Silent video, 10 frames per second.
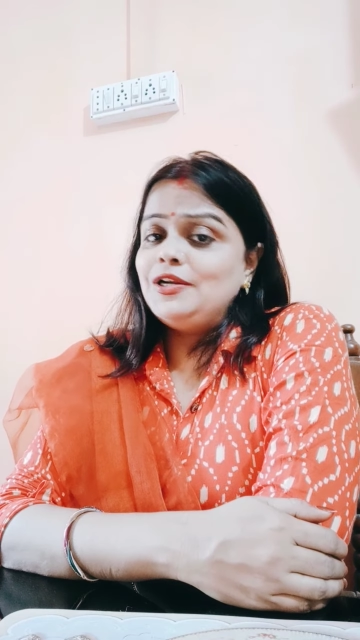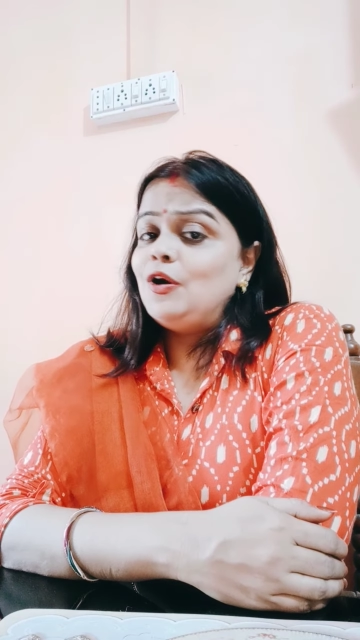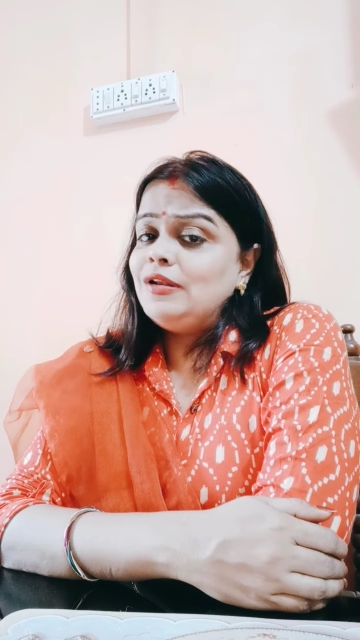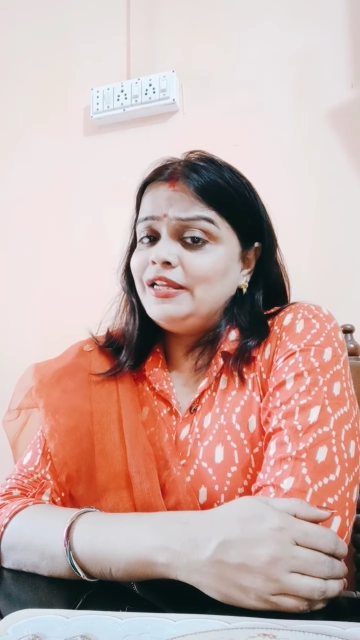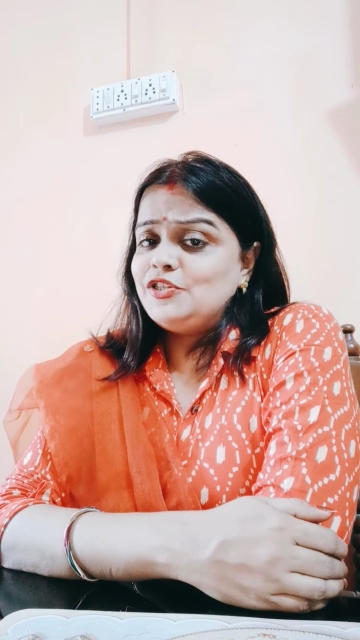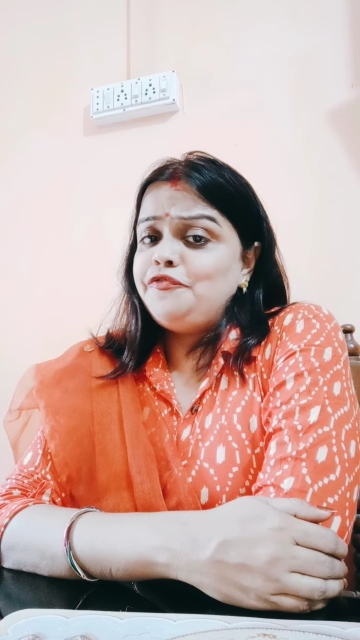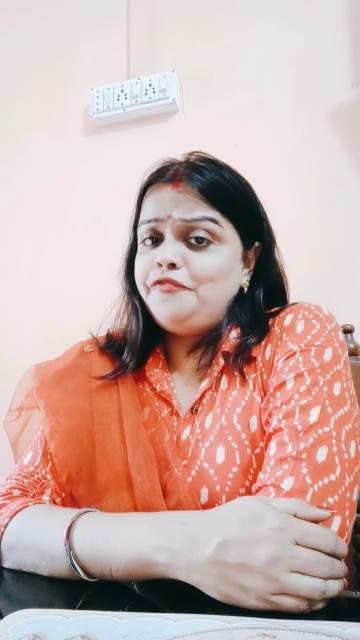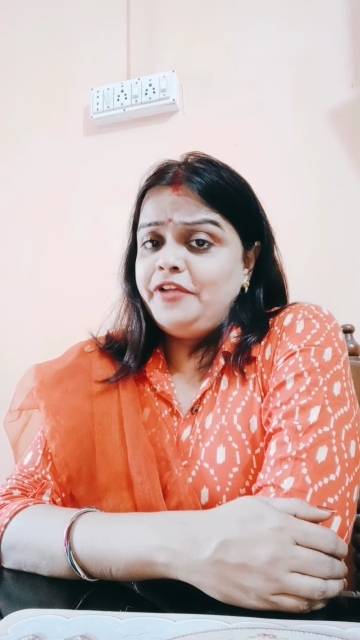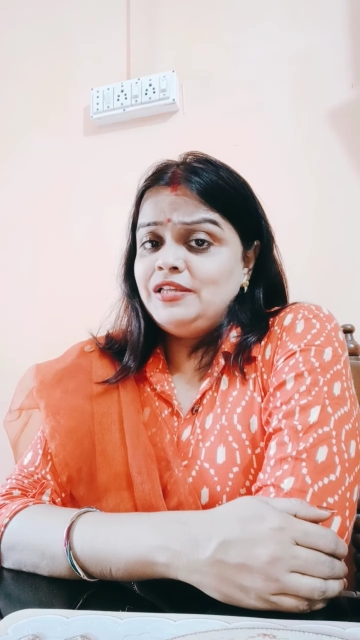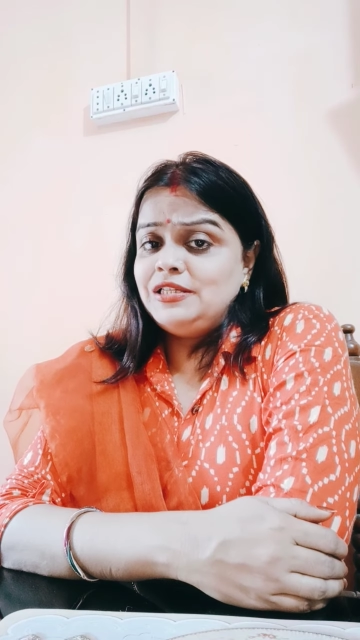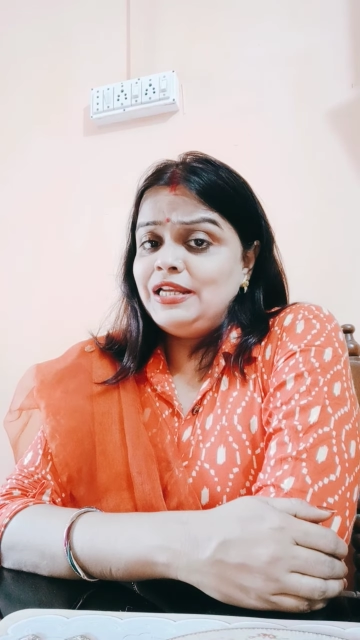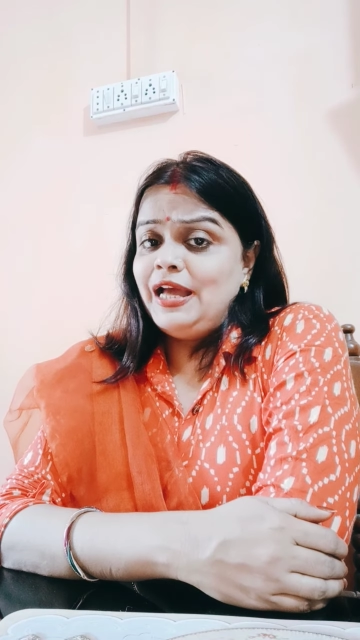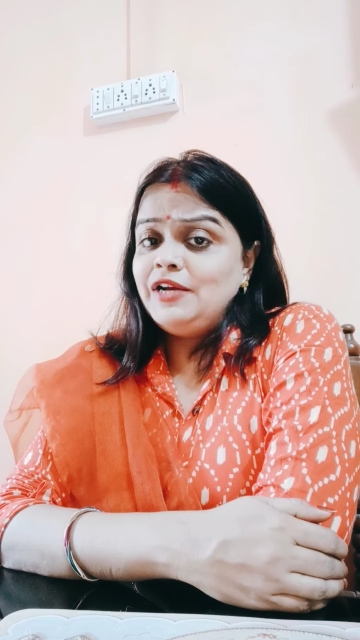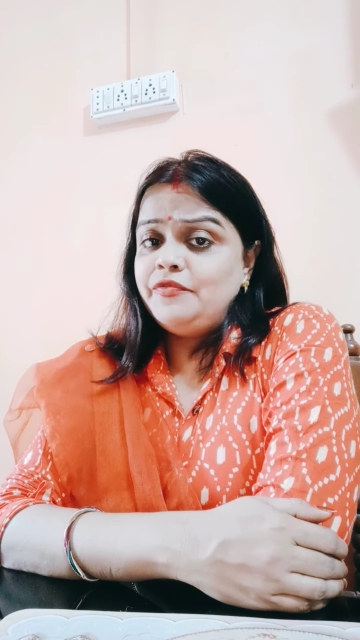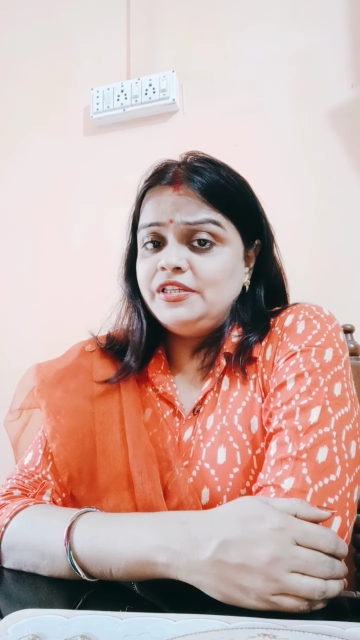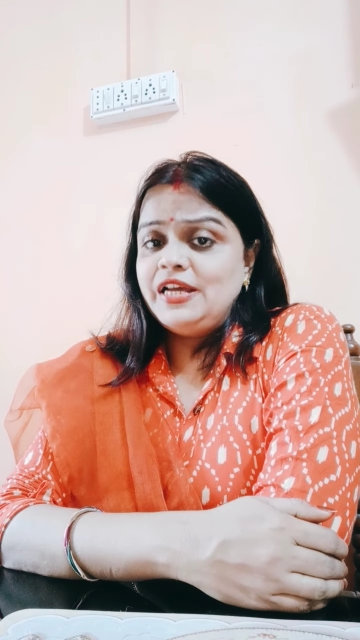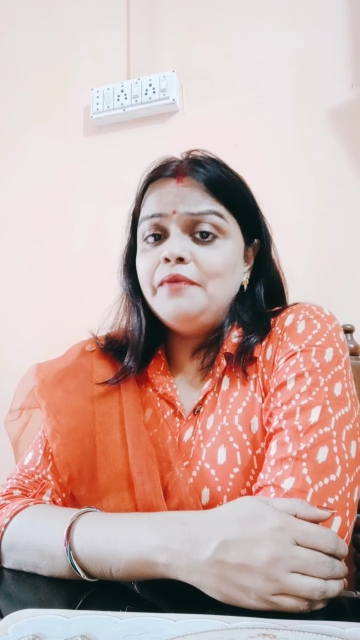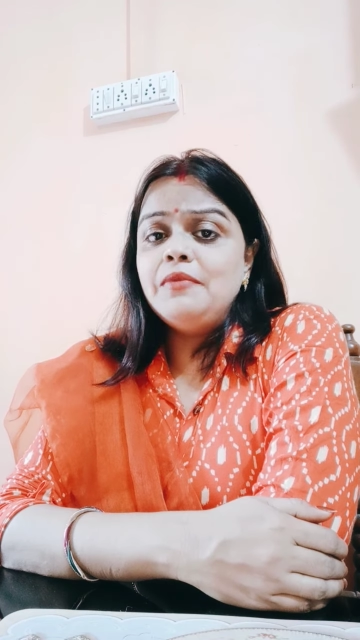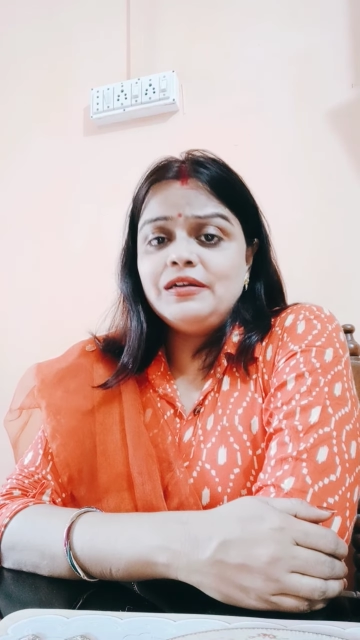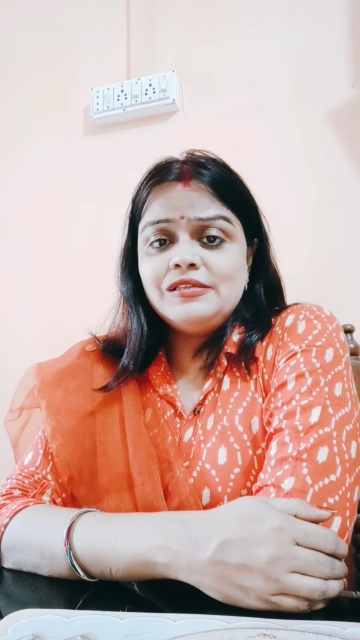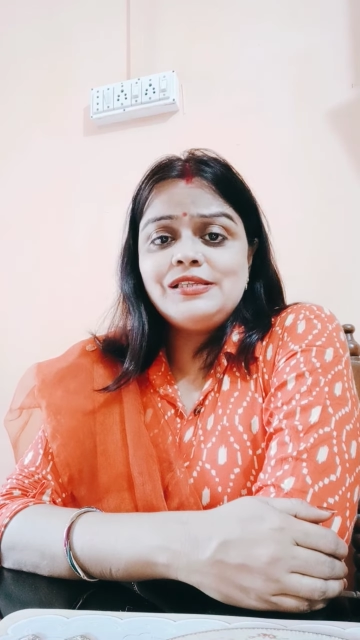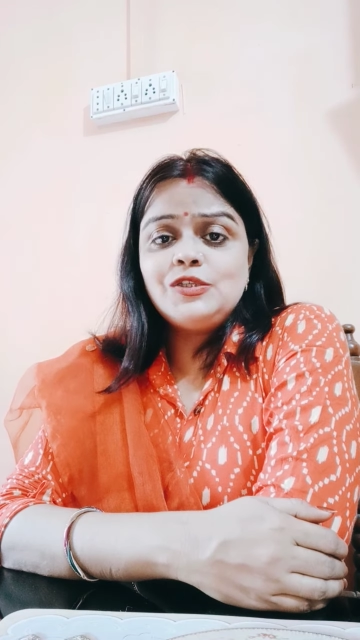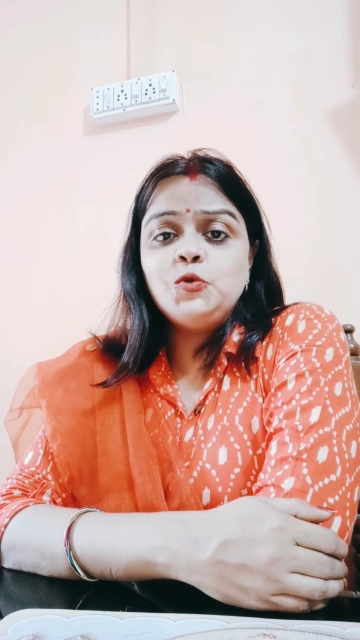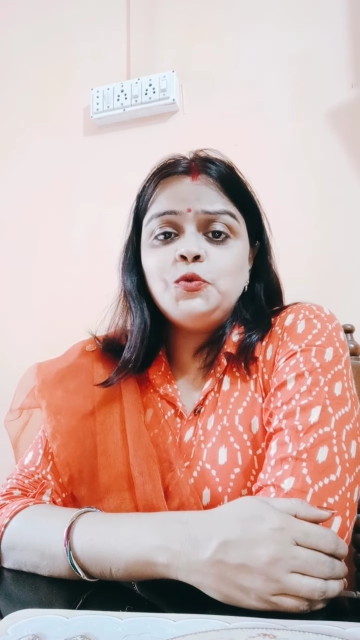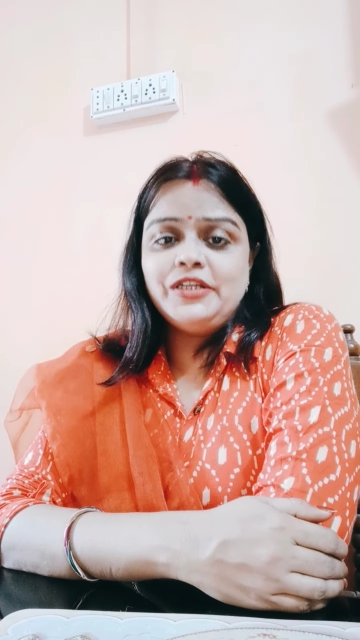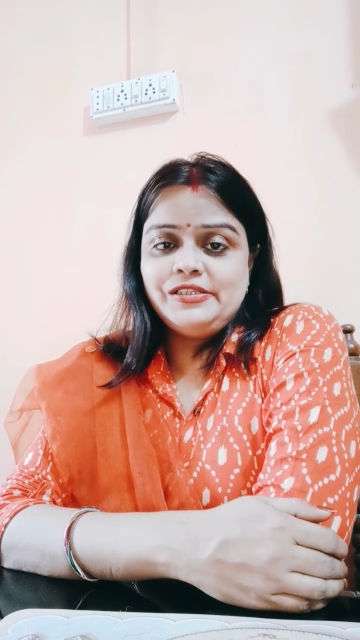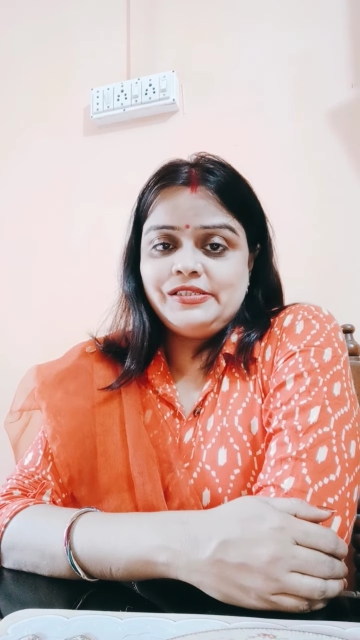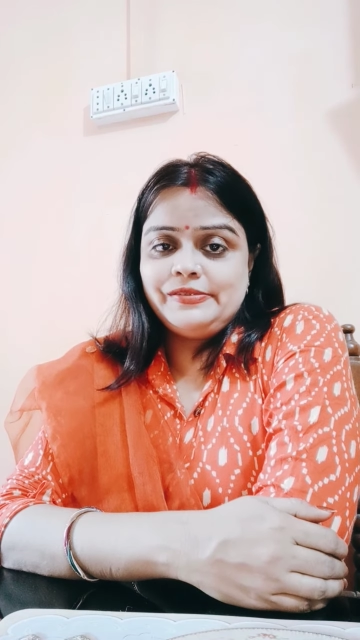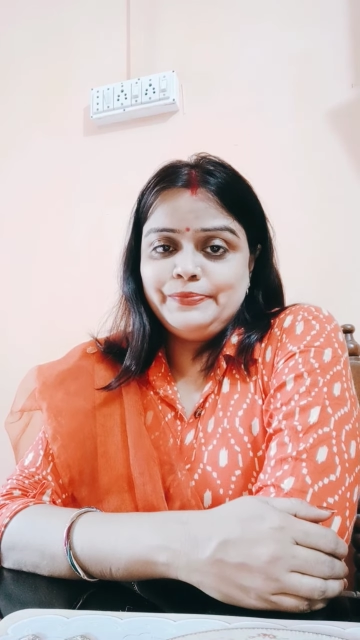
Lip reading: knowledge of French language among students.